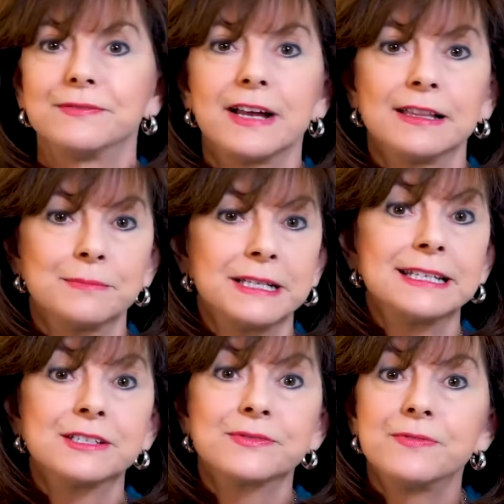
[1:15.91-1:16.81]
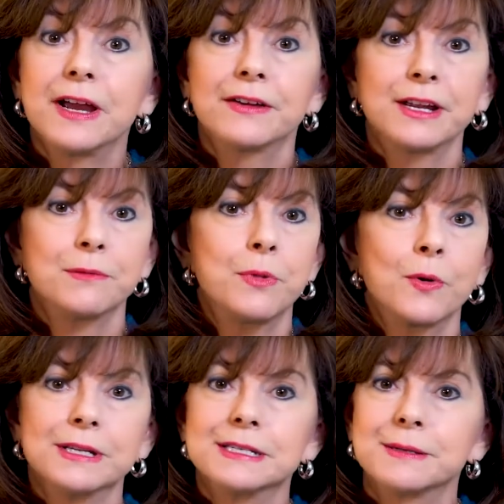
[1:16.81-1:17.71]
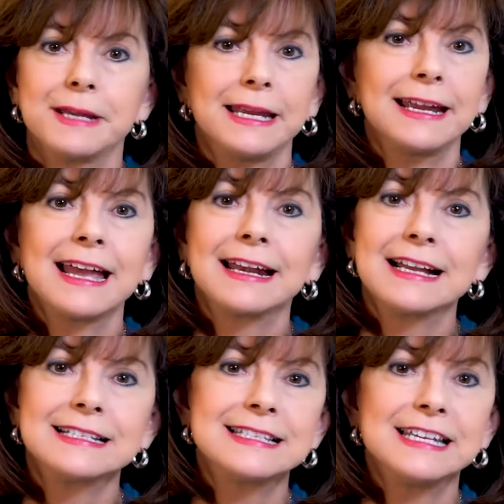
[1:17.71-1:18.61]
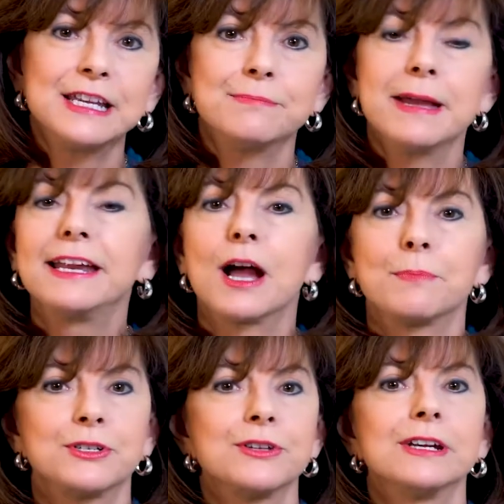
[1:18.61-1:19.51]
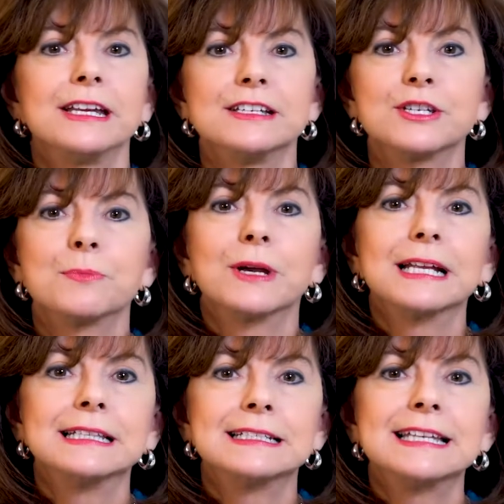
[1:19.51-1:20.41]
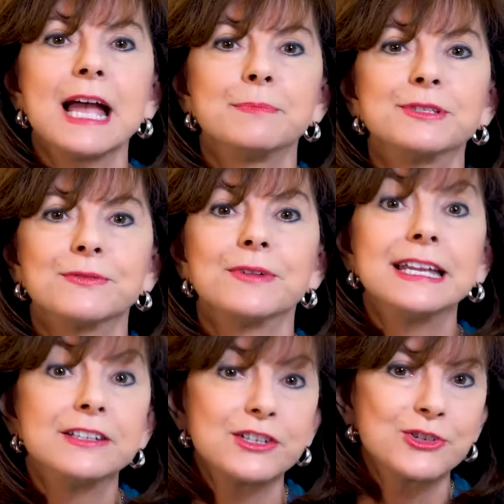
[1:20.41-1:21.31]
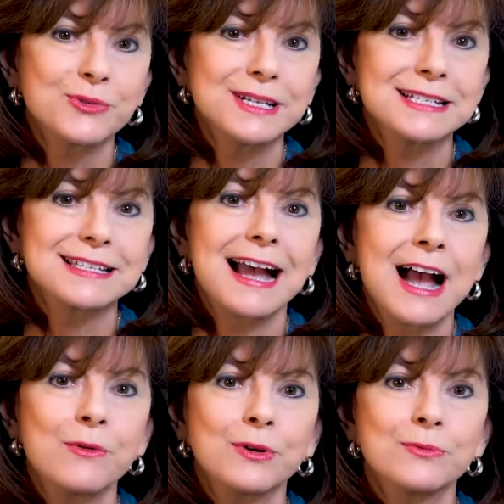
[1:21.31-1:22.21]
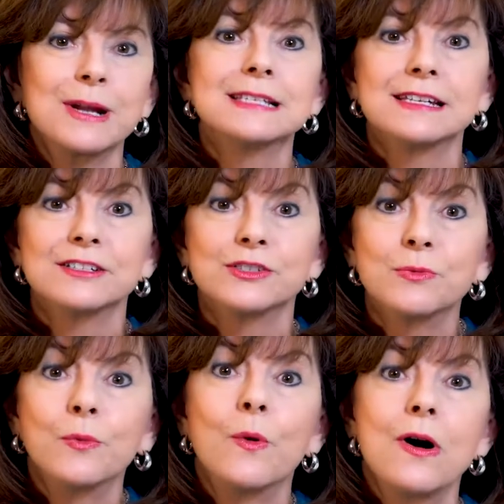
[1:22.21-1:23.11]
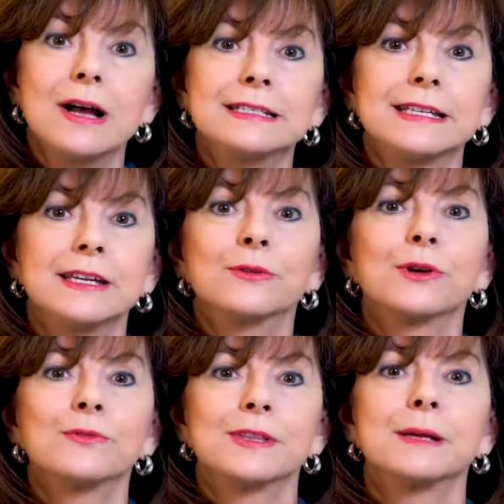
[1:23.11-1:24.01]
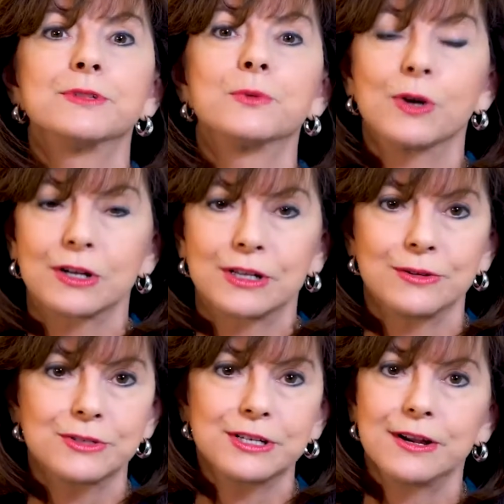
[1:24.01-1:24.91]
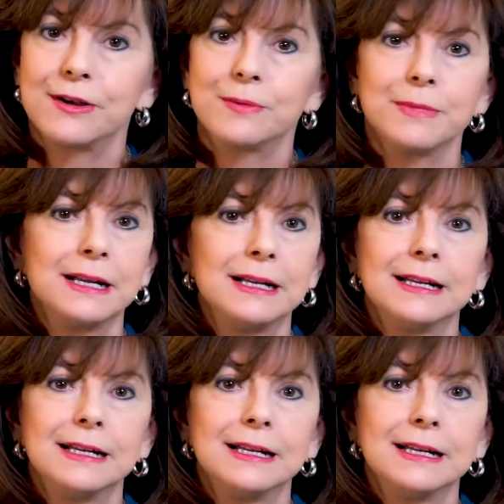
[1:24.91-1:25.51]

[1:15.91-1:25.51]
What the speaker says: development is very important to me, and I see many opportunities to bring the types of industries our residents want in order for them to work close to home.